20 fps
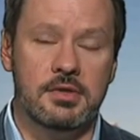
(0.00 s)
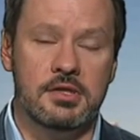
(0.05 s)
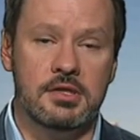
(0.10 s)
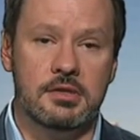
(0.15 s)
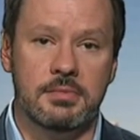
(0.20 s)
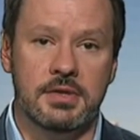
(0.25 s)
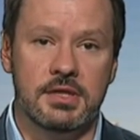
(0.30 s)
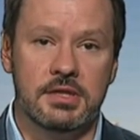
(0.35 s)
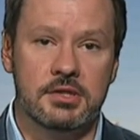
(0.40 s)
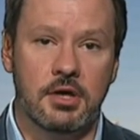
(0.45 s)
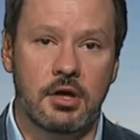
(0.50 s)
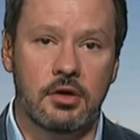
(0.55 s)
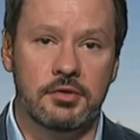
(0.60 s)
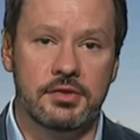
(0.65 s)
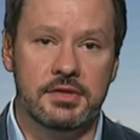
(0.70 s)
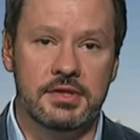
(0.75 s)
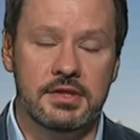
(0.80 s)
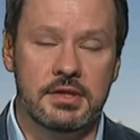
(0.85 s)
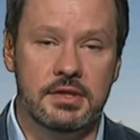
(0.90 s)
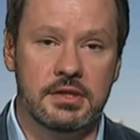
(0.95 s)
and you've been told
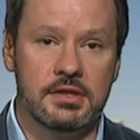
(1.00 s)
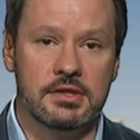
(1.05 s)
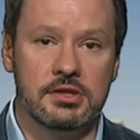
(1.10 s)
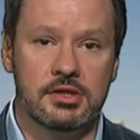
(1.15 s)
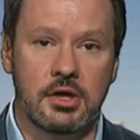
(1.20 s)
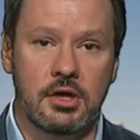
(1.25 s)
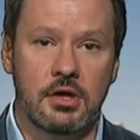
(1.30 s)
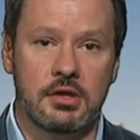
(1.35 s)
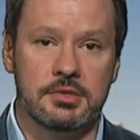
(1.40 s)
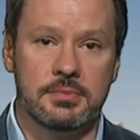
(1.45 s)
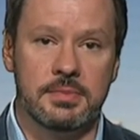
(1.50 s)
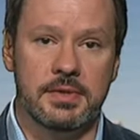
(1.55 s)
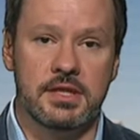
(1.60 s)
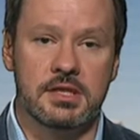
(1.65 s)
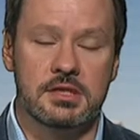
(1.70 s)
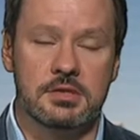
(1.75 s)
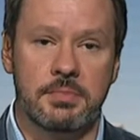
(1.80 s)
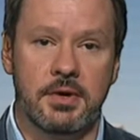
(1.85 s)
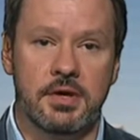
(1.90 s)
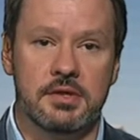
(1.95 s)
that your child's been
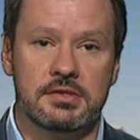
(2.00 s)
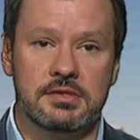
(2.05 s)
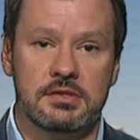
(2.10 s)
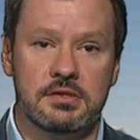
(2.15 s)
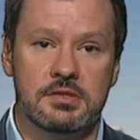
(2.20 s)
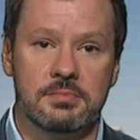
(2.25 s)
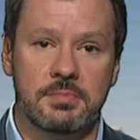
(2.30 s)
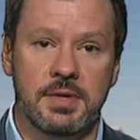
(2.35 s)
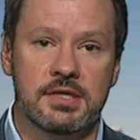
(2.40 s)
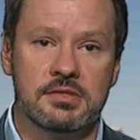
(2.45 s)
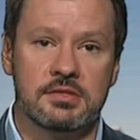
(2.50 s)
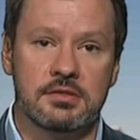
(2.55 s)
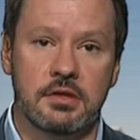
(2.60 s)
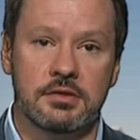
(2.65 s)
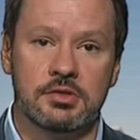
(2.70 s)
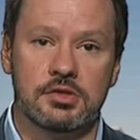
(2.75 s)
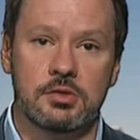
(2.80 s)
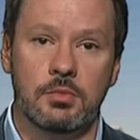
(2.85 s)
exposed to asbestos,